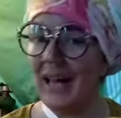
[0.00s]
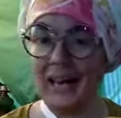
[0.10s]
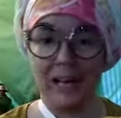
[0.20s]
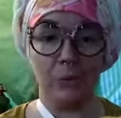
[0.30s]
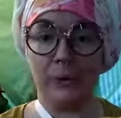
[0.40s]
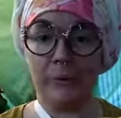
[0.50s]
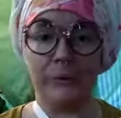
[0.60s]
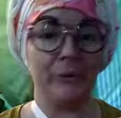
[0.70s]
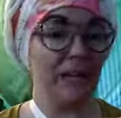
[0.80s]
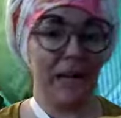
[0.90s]
and it'll
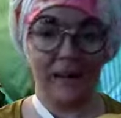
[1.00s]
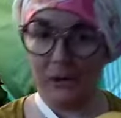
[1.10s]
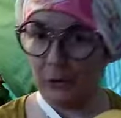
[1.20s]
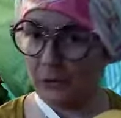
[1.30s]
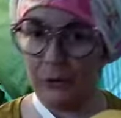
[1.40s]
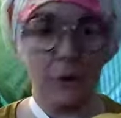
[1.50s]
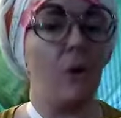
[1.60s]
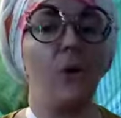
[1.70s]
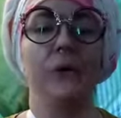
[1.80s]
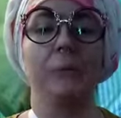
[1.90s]
reroot and it'll
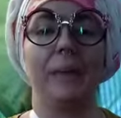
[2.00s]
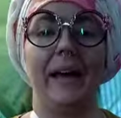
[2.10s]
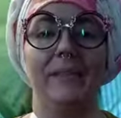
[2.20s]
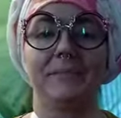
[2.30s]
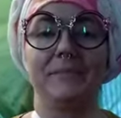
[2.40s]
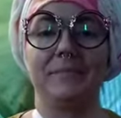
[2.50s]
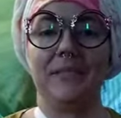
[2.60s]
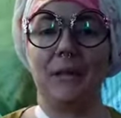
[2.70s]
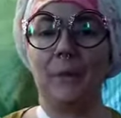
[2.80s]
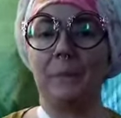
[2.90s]
grow a whole new plant.
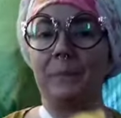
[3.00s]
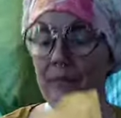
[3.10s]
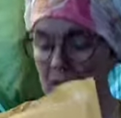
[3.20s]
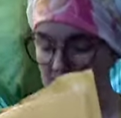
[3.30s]
So